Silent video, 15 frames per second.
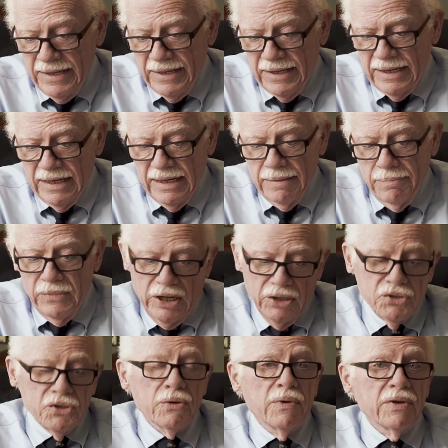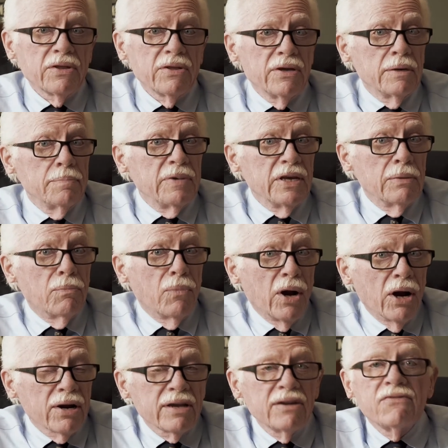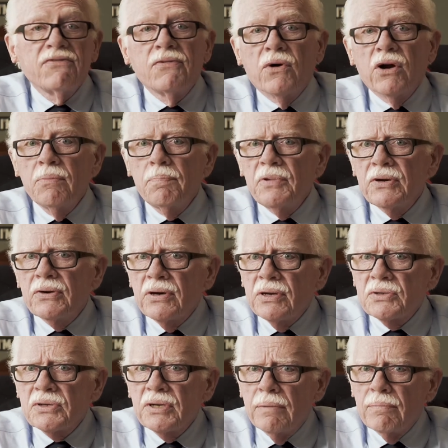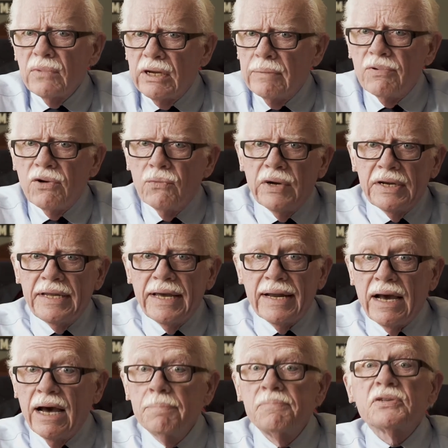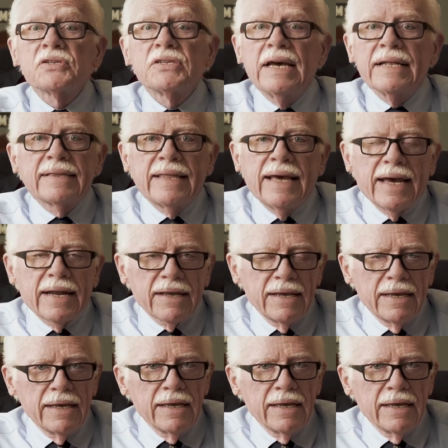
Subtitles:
Not sure whether there'd be a market for it because some liberal would get upset that